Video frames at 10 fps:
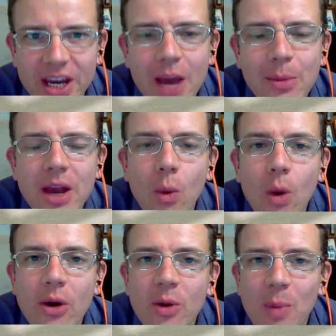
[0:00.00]
Gaming.
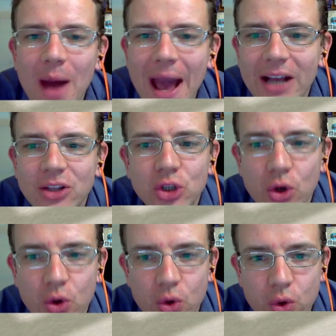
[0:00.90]
Welcome back
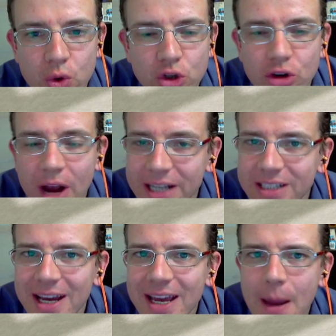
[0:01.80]
to
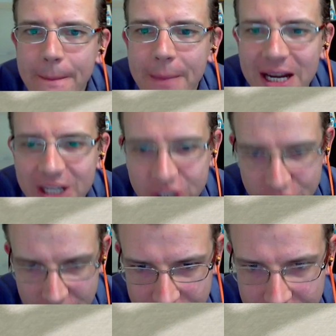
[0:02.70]
Trackday
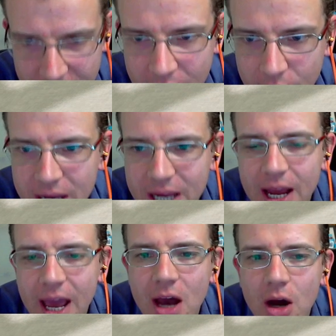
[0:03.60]
Manager. Now,
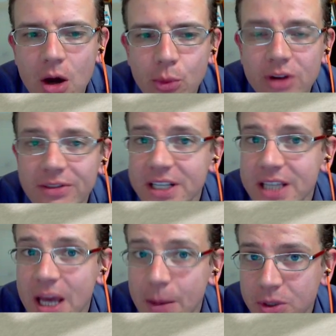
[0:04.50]
in our
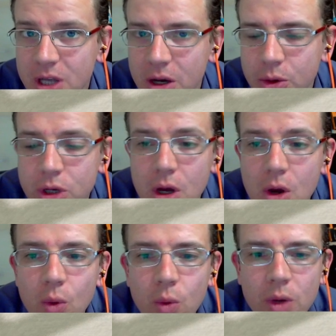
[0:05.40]
previous episode,
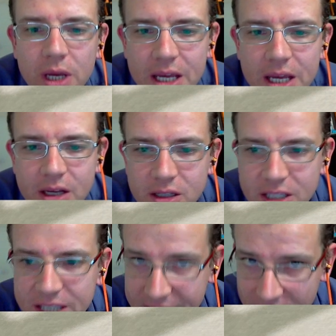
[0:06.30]
we
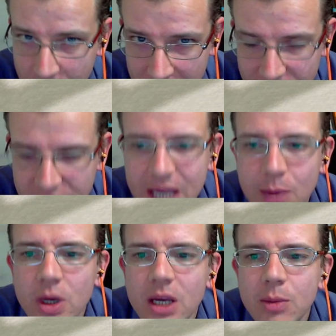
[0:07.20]
set up our
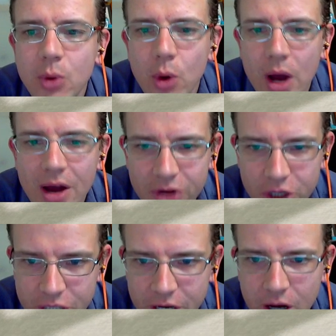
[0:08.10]
team, we bought our
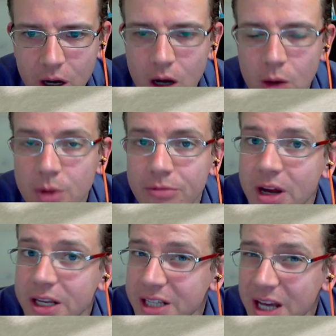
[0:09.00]
first car, we
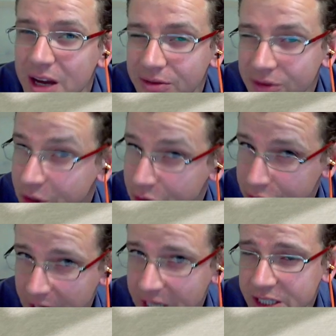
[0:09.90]
raced our first
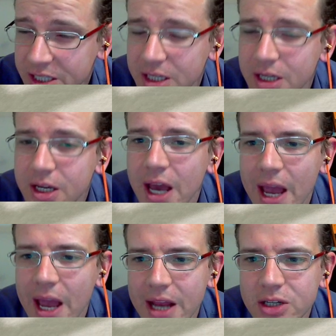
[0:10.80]
race,
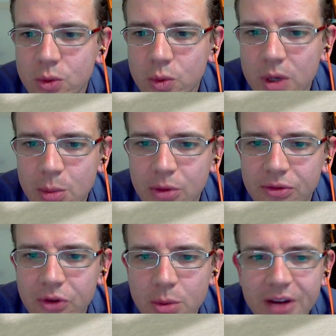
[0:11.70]
and we
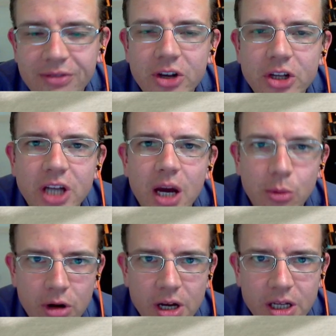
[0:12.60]
performed our first
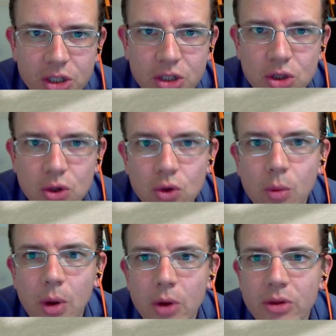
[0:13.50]
upgrades to
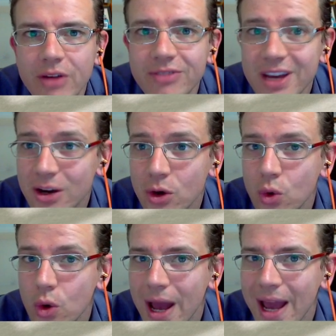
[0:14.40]
both our
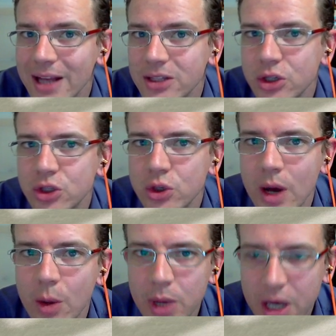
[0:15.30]
vehicle and to
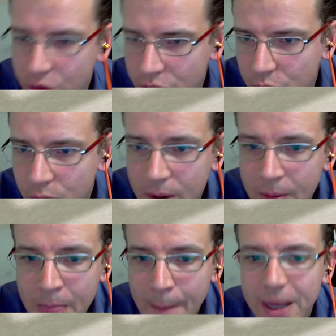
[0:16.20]
our pit crew.
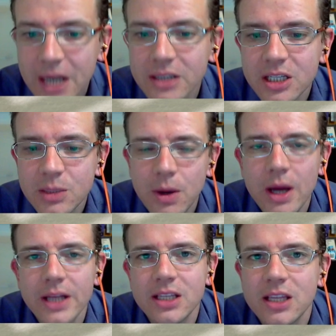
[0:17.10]
But
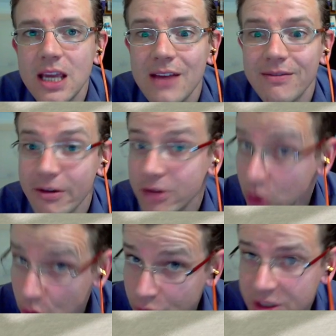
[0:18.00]
despite the very
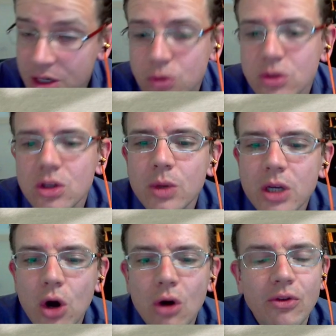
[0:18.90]
good results that we
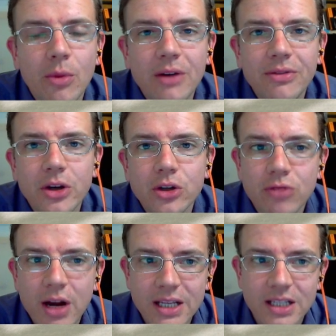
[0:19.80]
got from our first
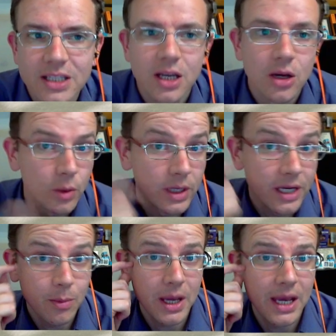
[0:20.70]
race, we
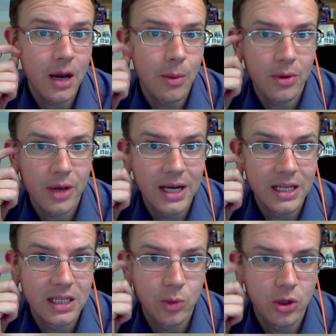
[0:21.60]
didn't pick up
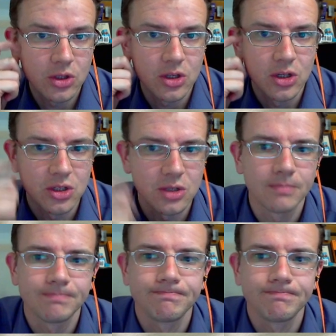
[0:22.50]
any sponsors.